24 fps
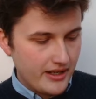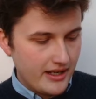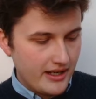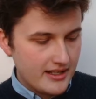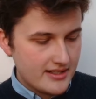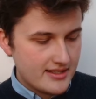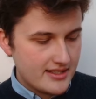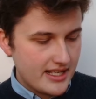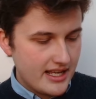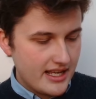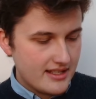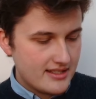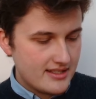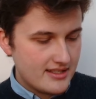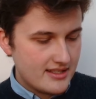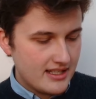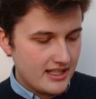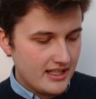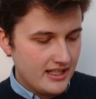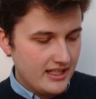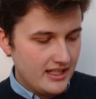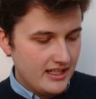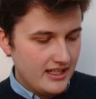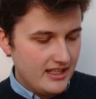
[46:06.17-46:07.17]
process,
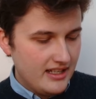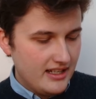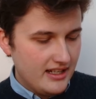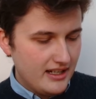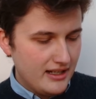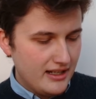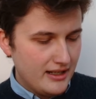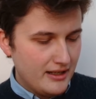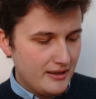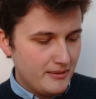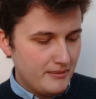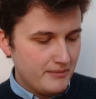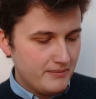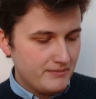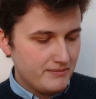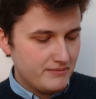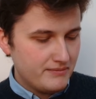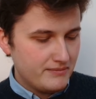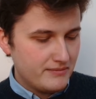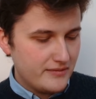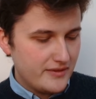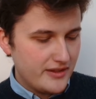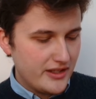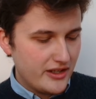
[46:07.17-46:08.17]
um,
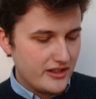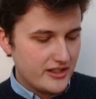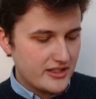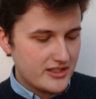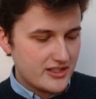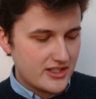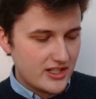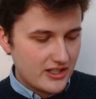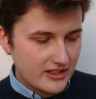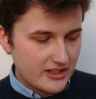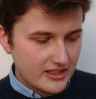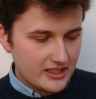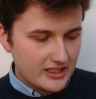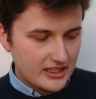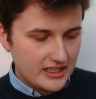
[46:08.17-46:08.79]
there are dark